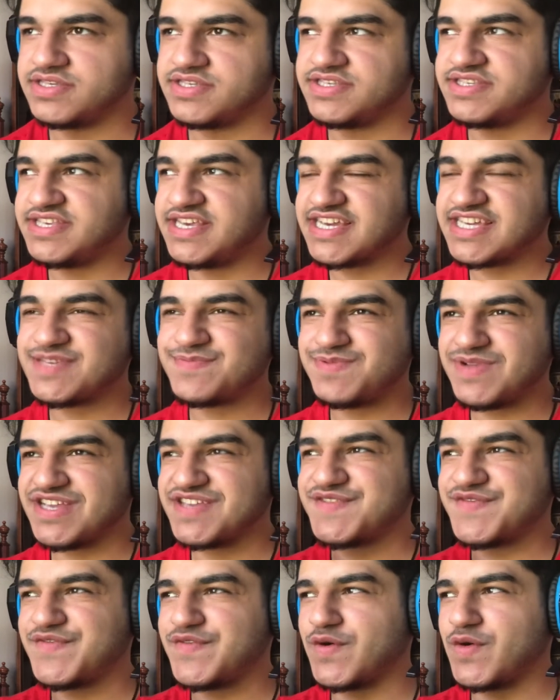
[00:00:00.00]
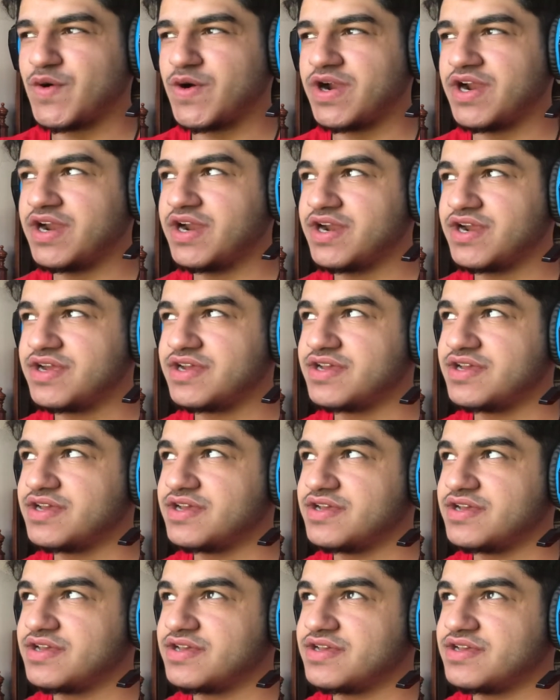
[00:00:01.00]
6 plus 4,
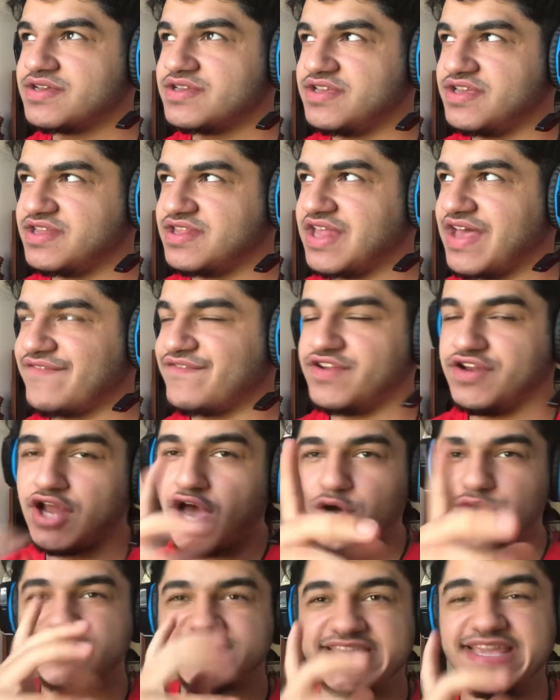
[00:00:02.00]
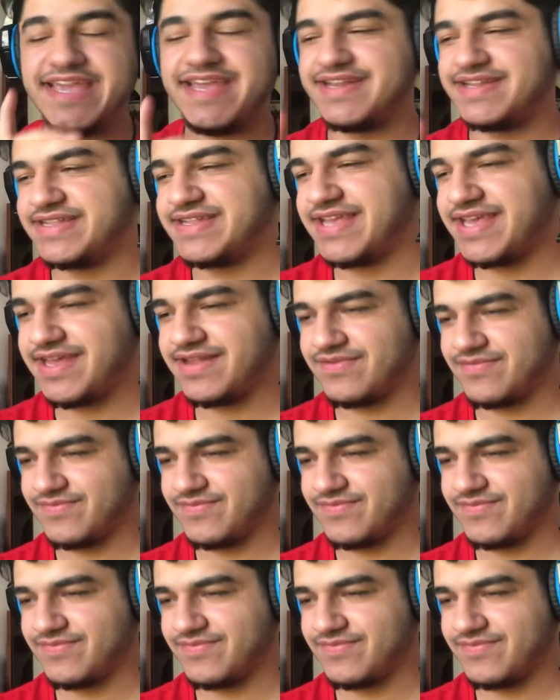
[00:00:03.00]
11. No, 10, 10.